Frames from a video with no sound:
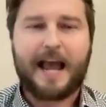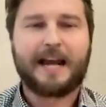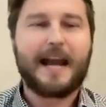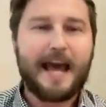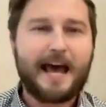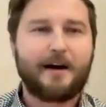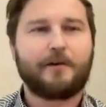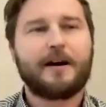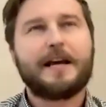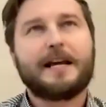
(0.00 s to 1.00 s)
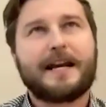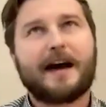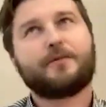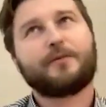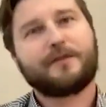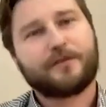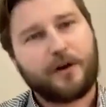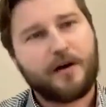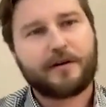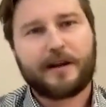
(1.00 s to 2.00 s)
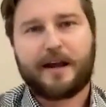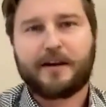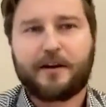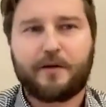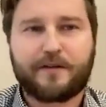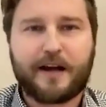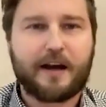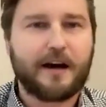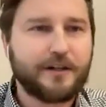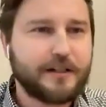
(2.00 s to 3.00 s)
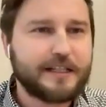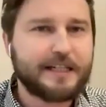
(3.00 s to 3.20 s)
And mm-hmm. now, Now that we've grown and, you know, we've got one hundred